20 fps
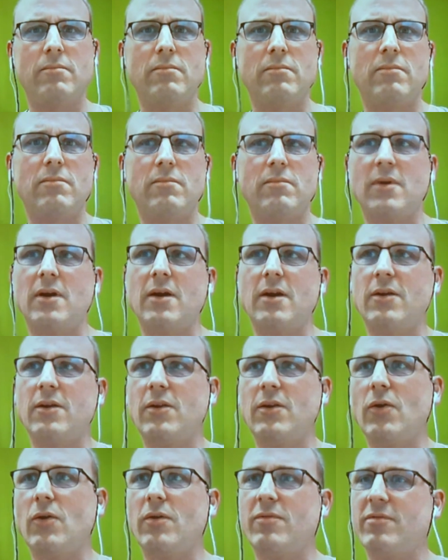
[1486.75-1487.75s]
I don't
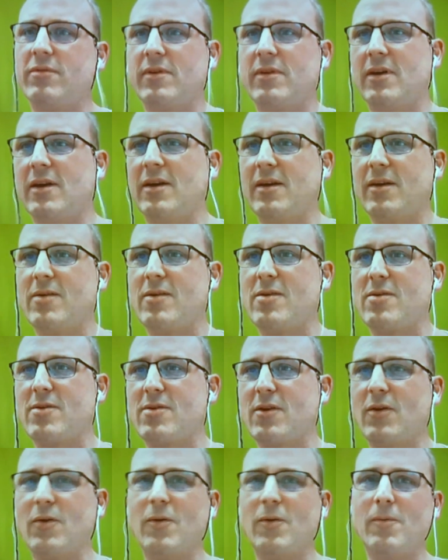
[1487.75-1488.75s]
know if uh,
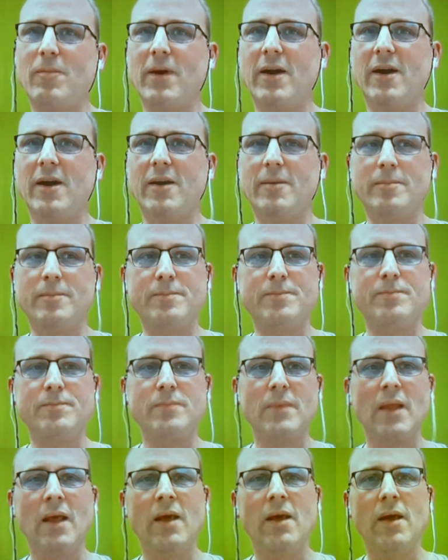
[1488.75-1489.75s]
so. Um,
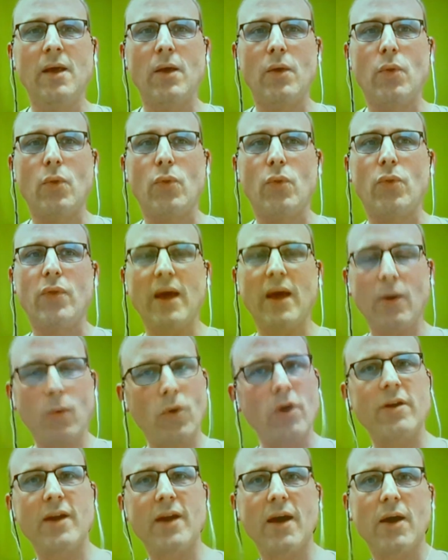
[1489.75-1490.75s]
that
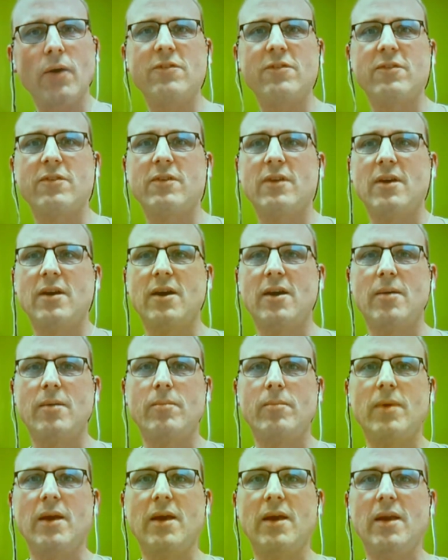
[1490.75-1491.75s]
worked out. Um,
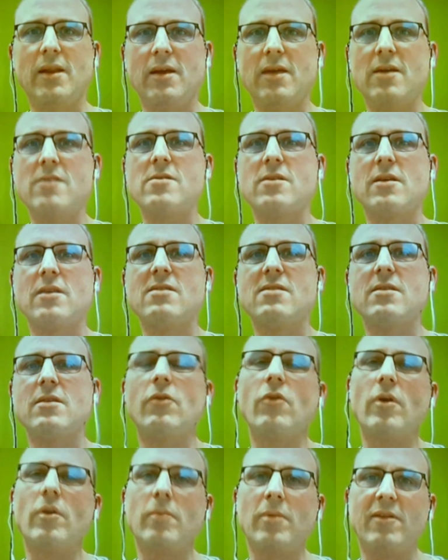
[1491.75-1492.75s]
it is
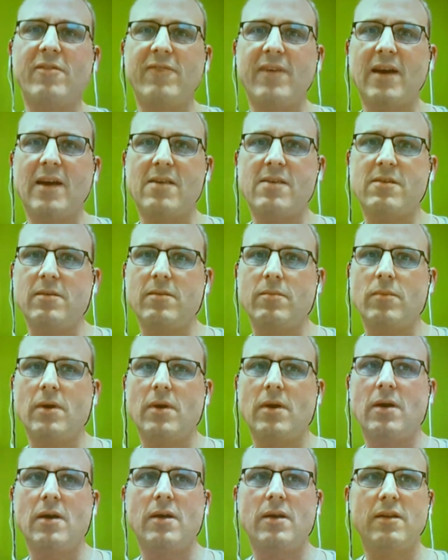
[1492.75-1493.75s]
considerably faster,
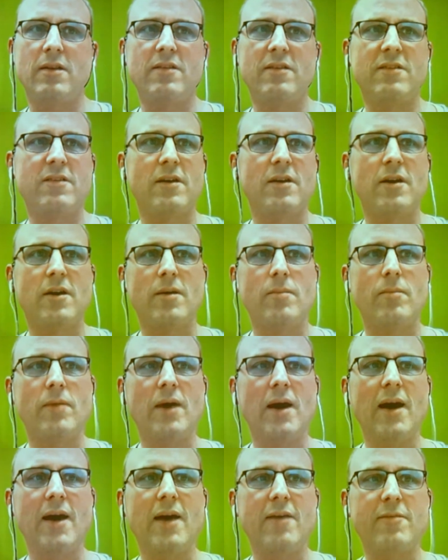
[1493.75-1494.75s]
and um, I
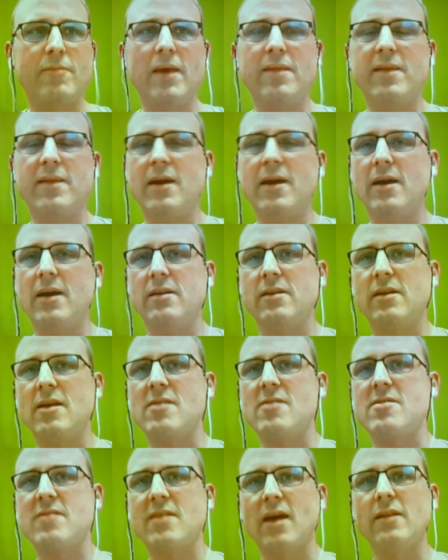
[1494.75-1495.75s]
have made that a
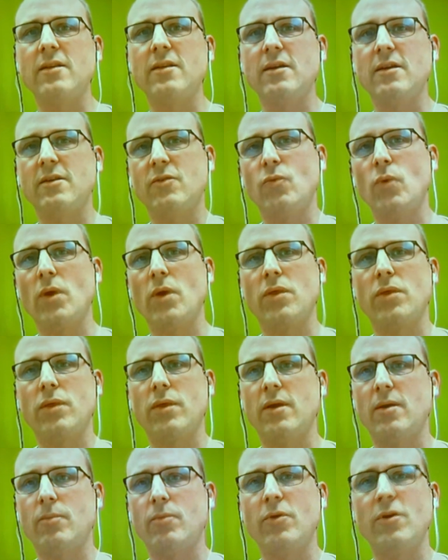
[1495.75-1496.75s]
standard with uh,
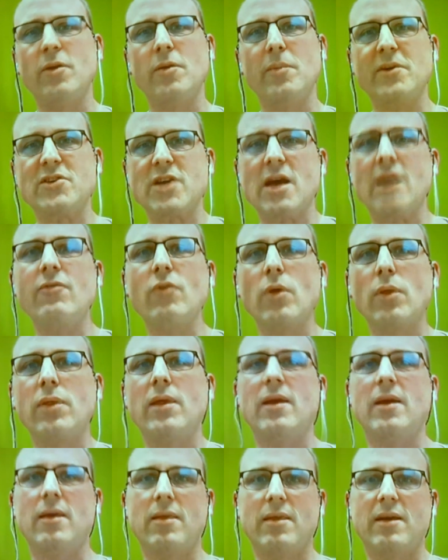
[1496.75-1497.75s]
pretty much
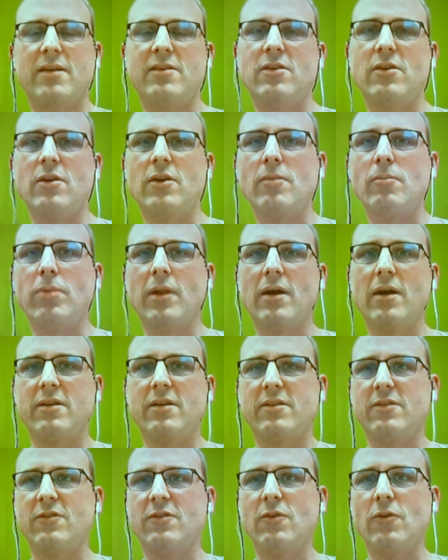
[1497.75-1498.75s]
everything that you can plug
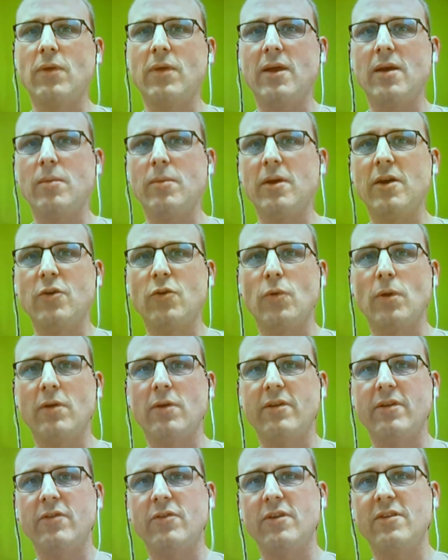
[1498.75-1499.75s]
to the Amiga
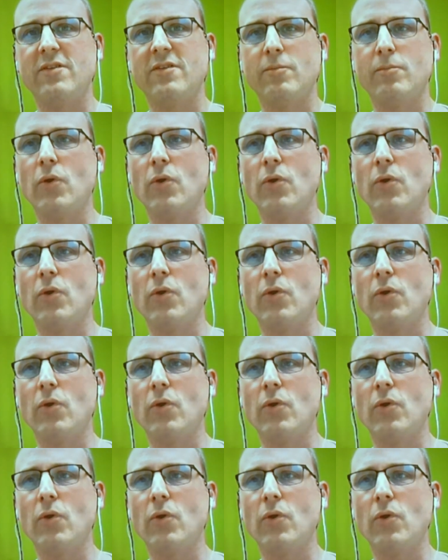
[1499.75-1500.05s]
1200 port